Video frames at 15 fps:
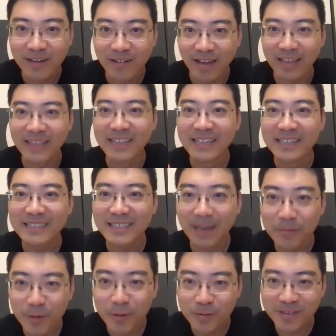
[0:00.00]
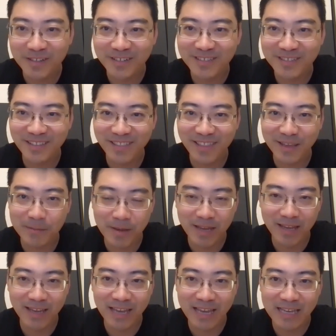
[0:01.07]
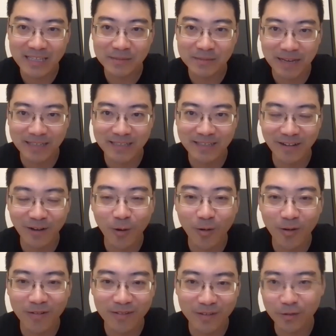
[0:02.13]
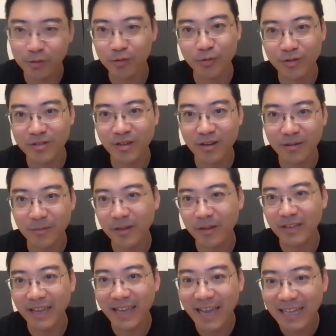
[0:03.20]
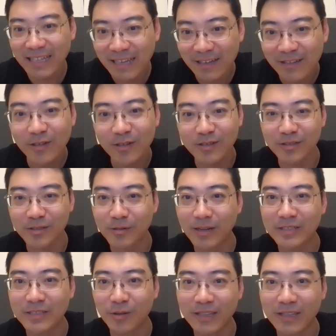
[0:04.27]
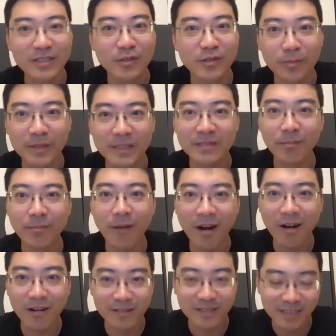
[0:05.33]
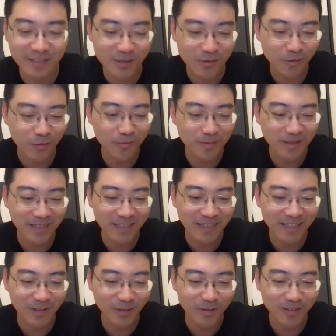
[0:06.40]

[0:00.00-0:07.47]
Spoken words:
Right. Some users, they may expect that, oh, you're talking about the AI technology, right? So it should be smart. It should be,